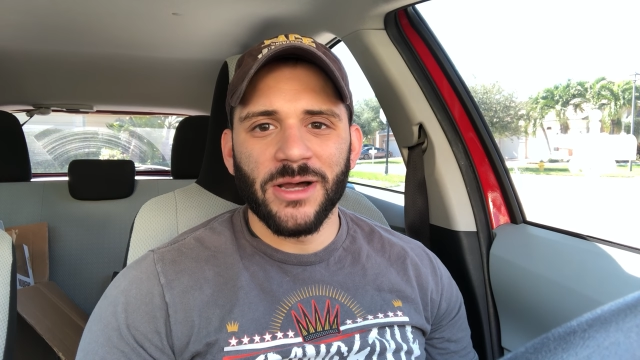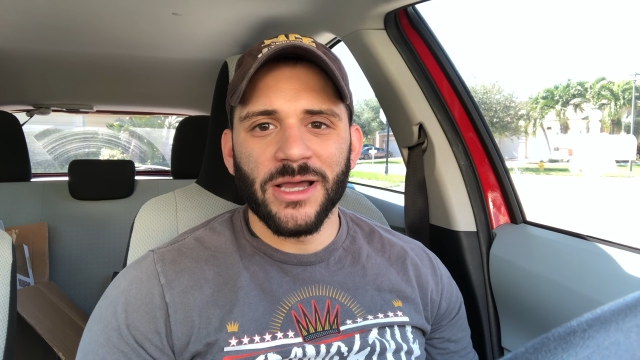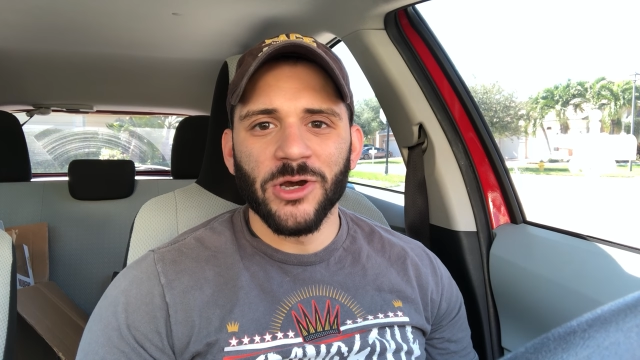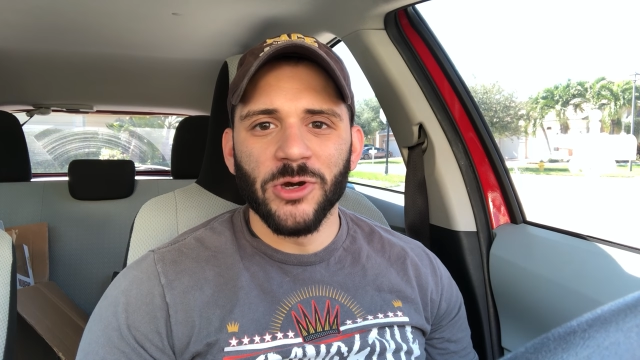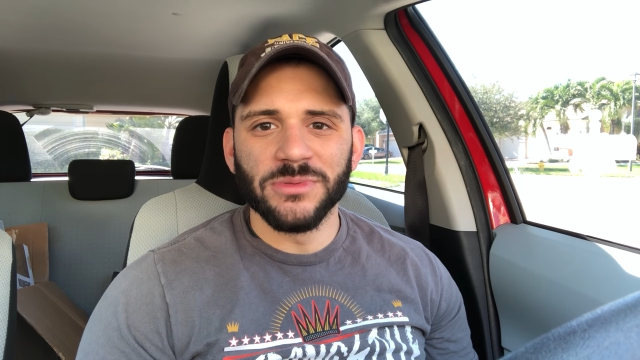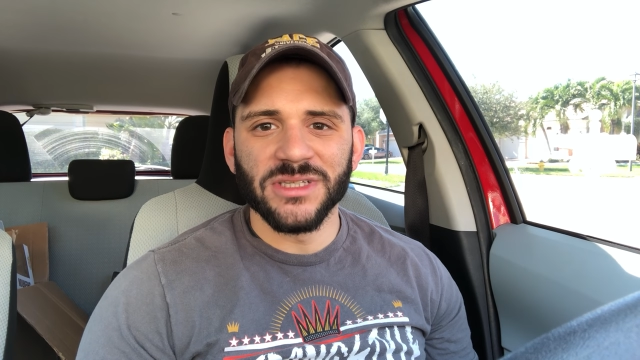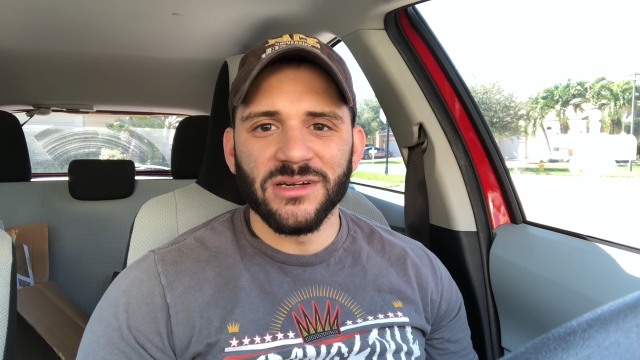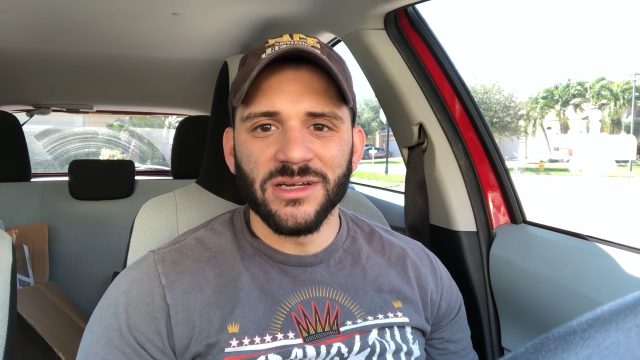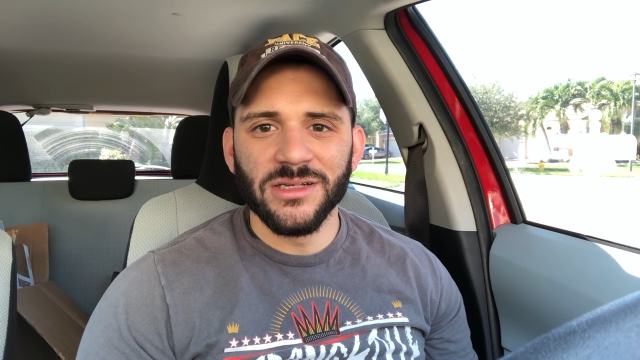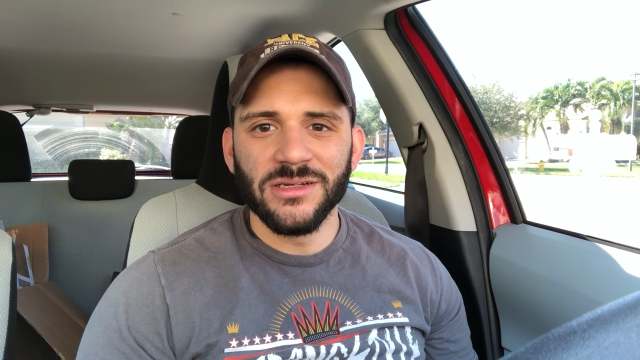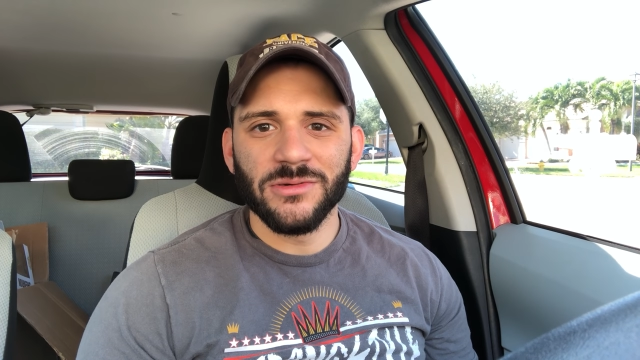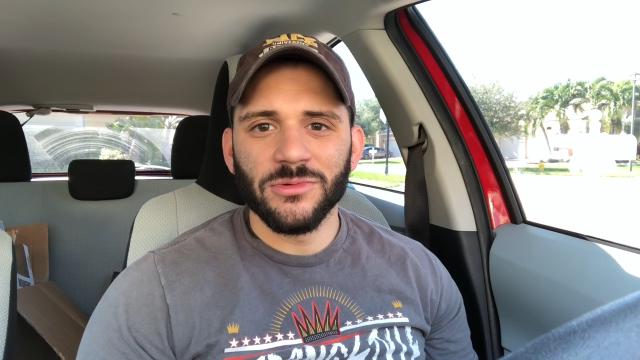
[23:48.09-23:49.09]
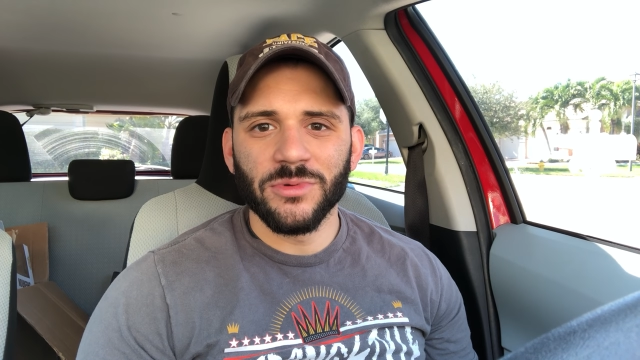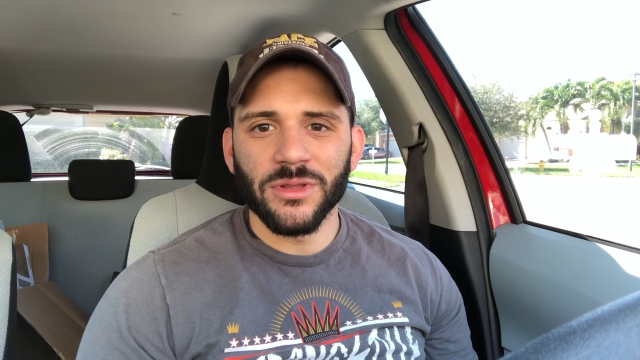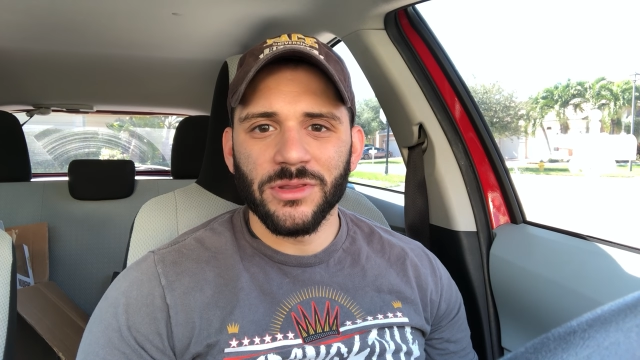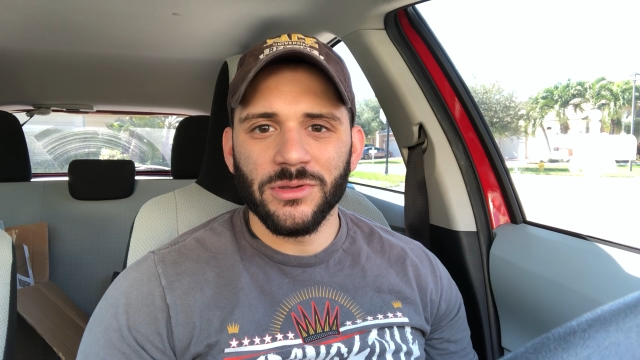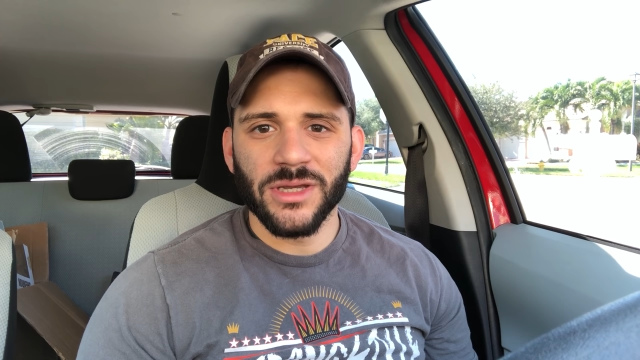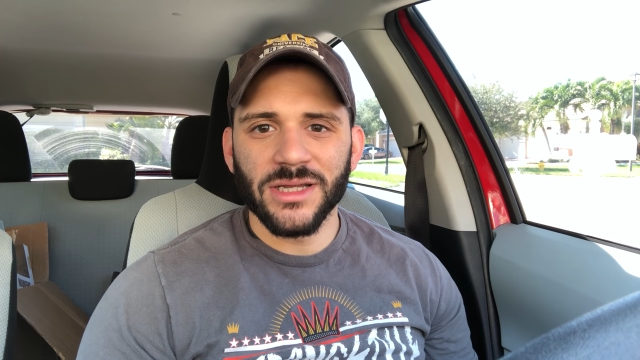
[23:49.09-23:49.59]
I hope to hunt
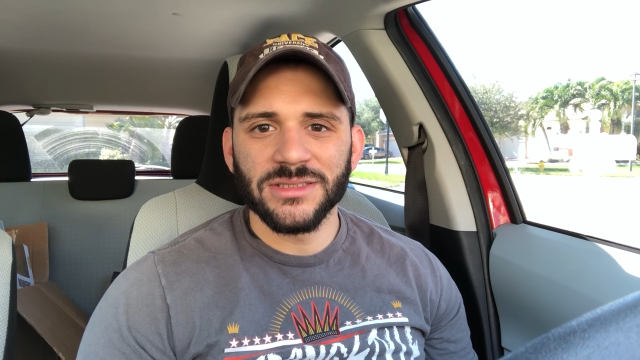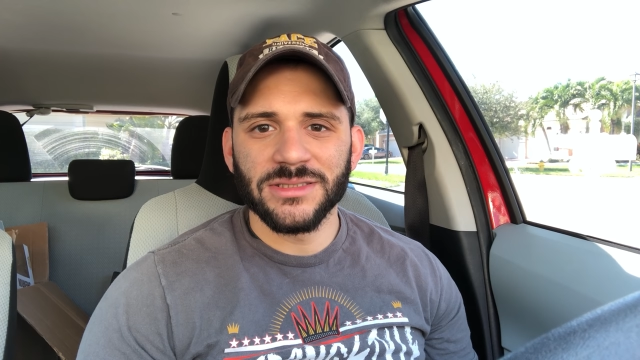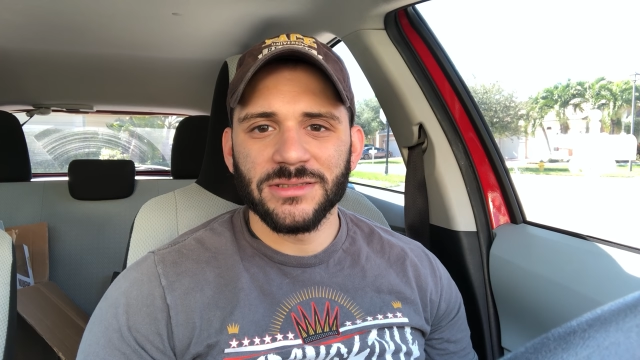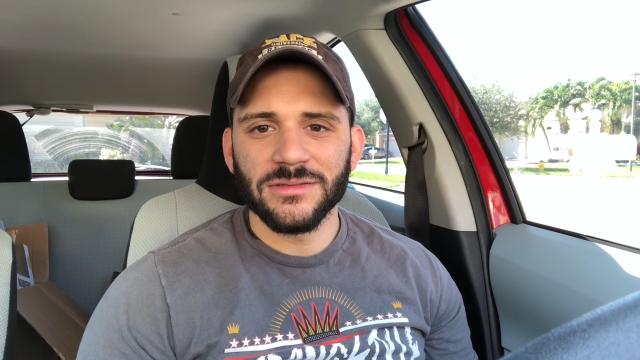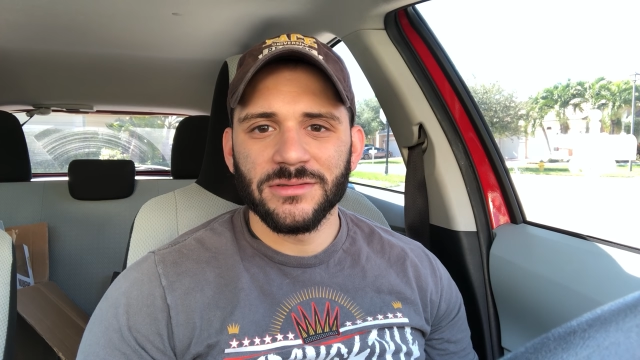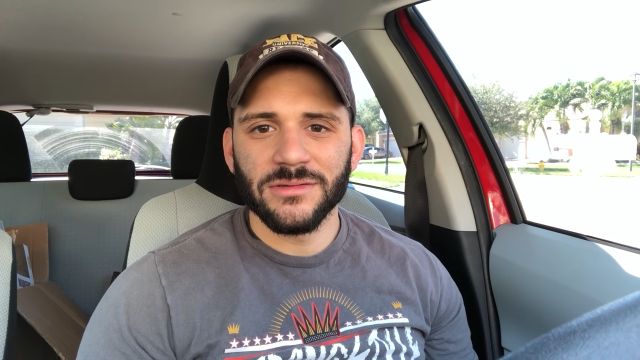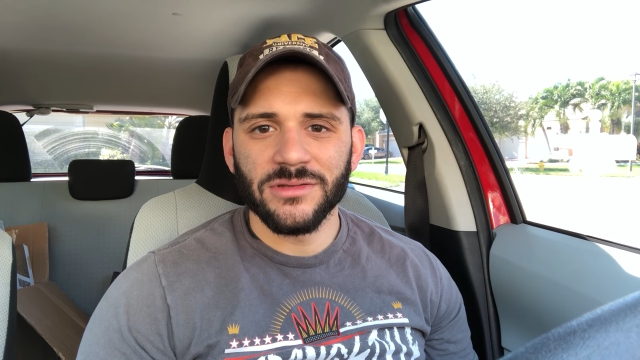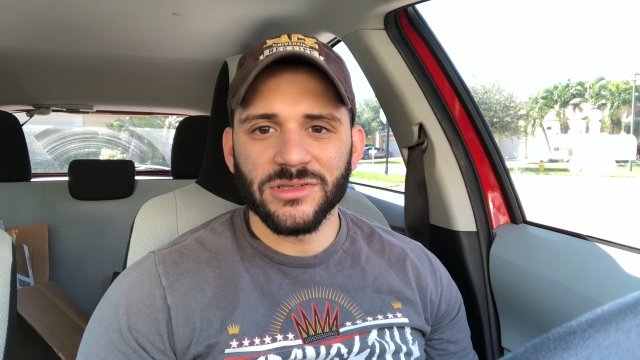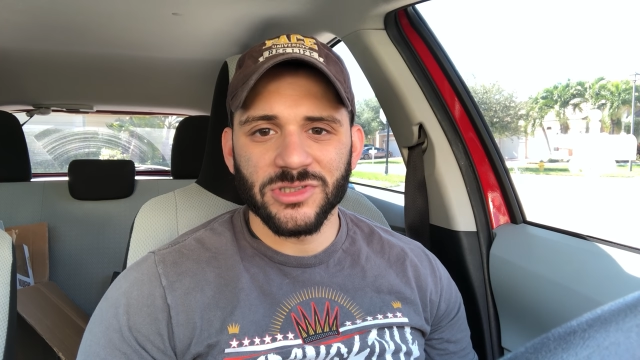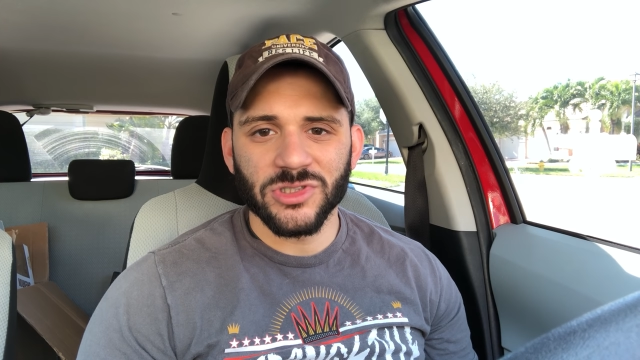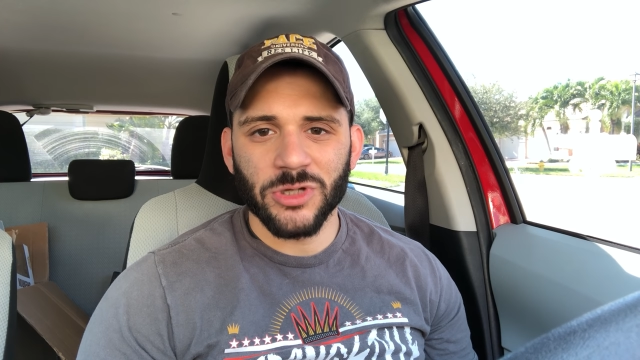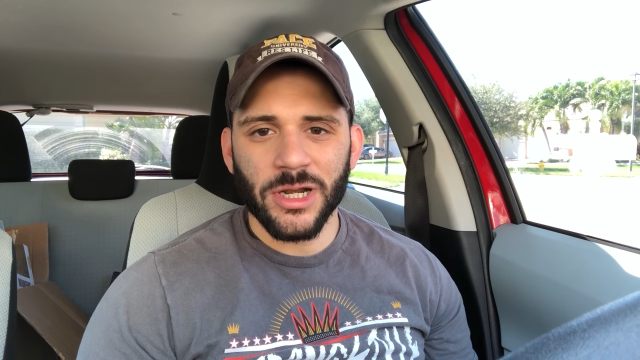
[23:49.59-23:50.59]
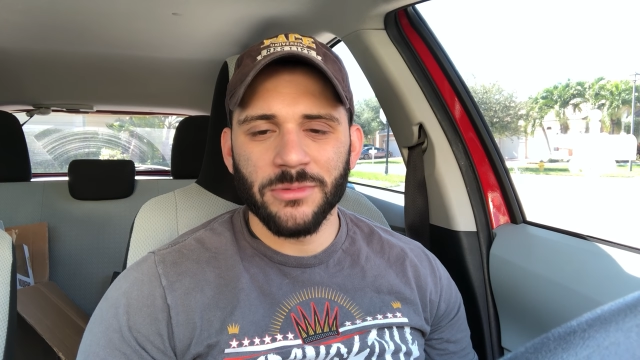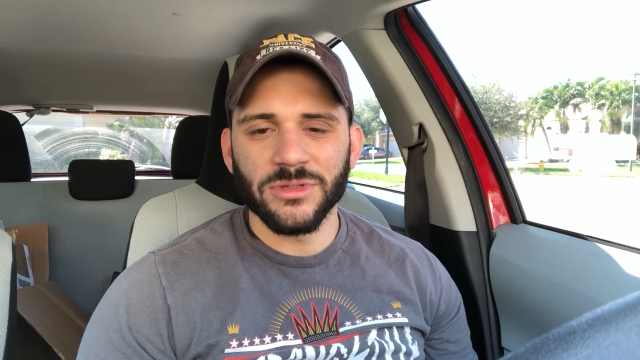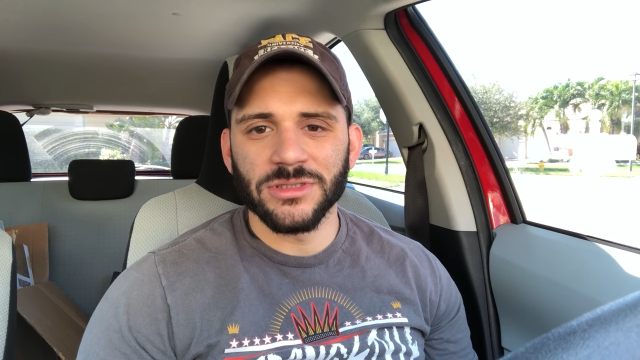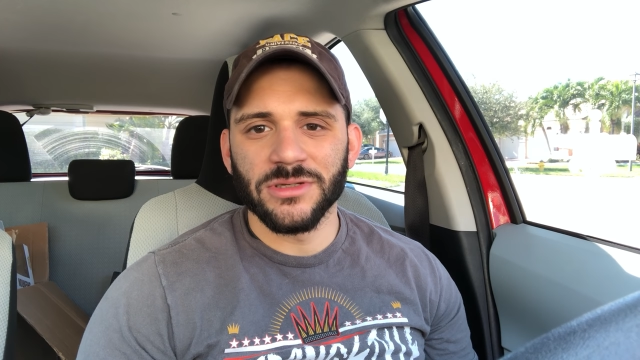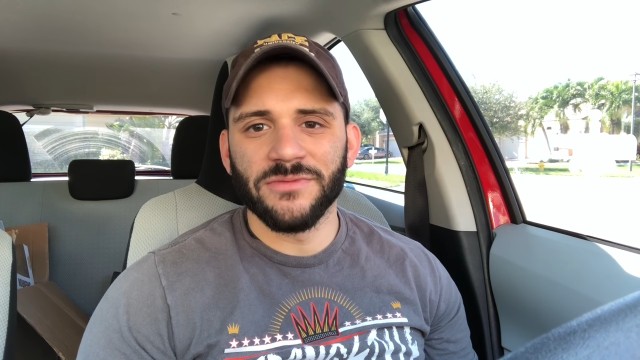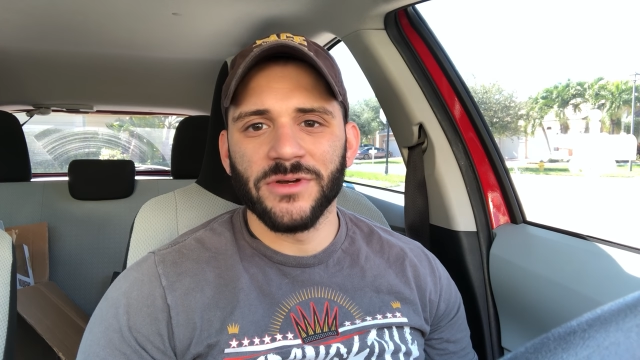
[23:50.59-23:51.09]
with you guys, the
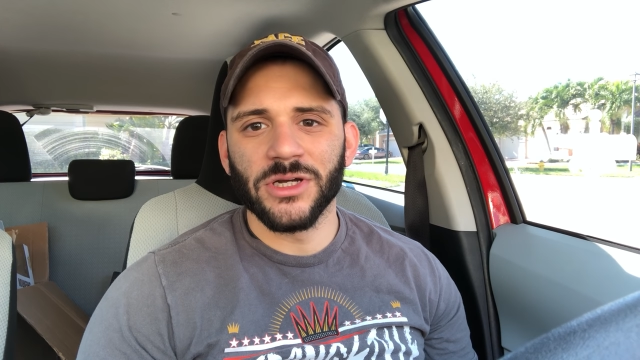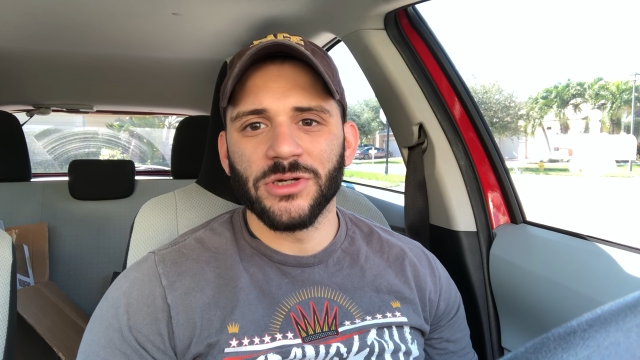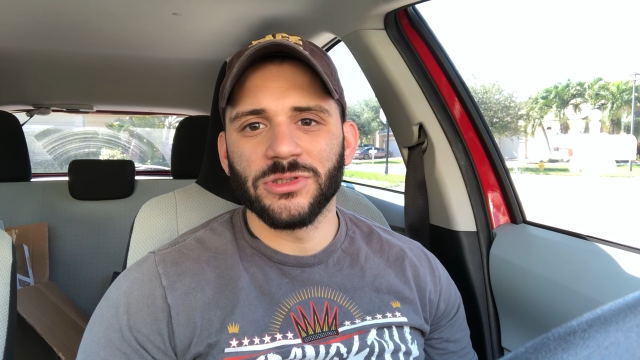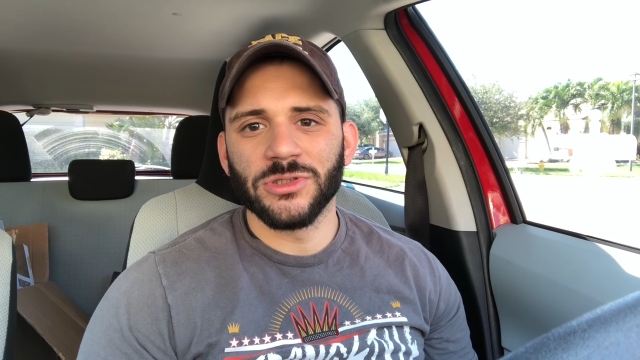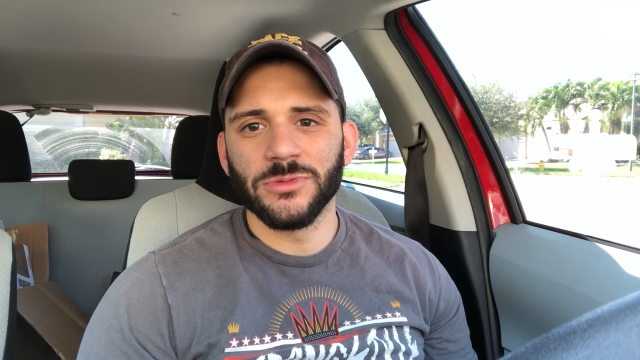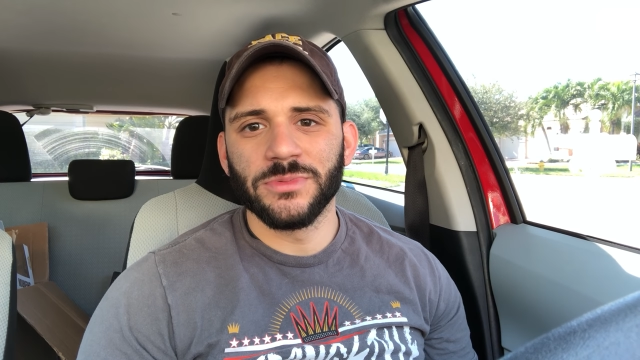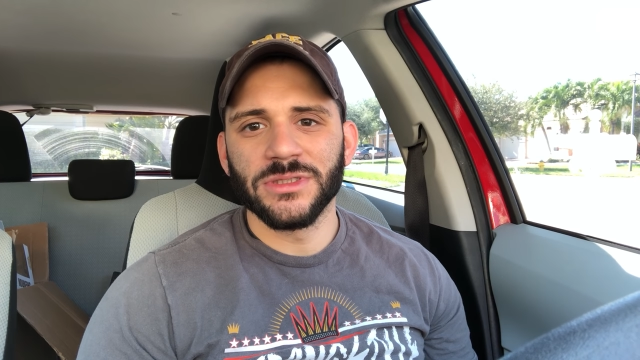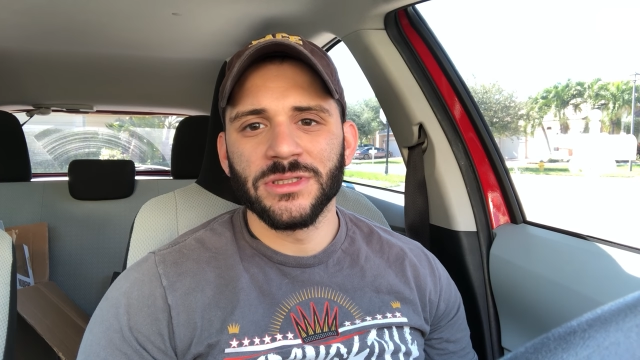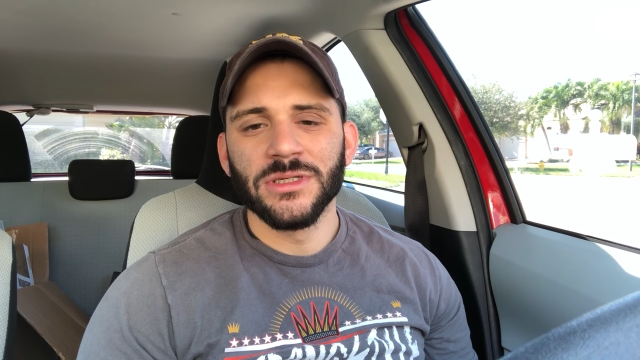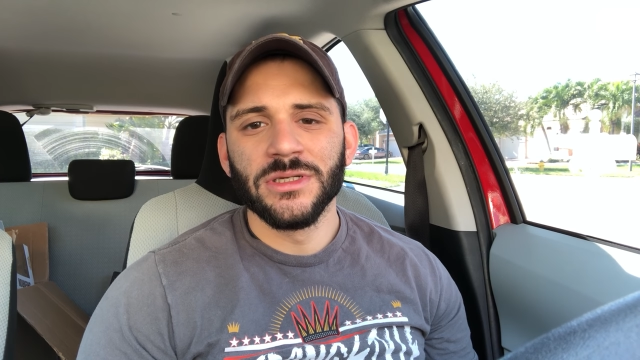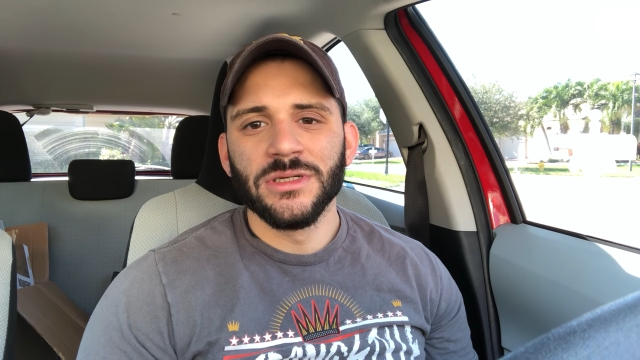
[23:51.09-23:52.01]
subscribers, the Funko troops,